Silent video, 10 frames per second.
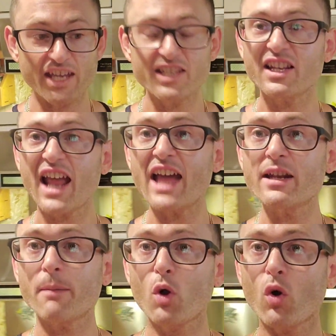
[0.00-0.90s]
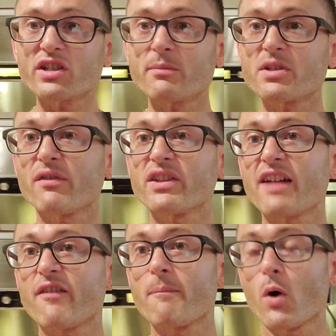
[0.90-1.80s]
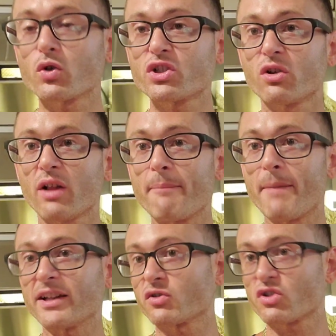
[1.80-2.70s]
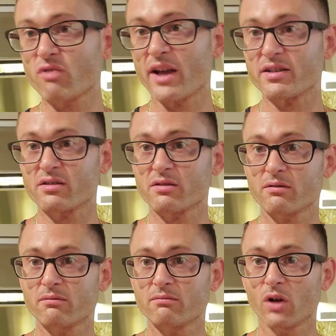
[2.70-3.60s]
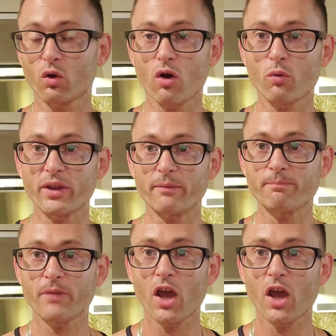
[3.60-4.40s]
he's going to end up causing himself a lot of emotional and mental stress along with it.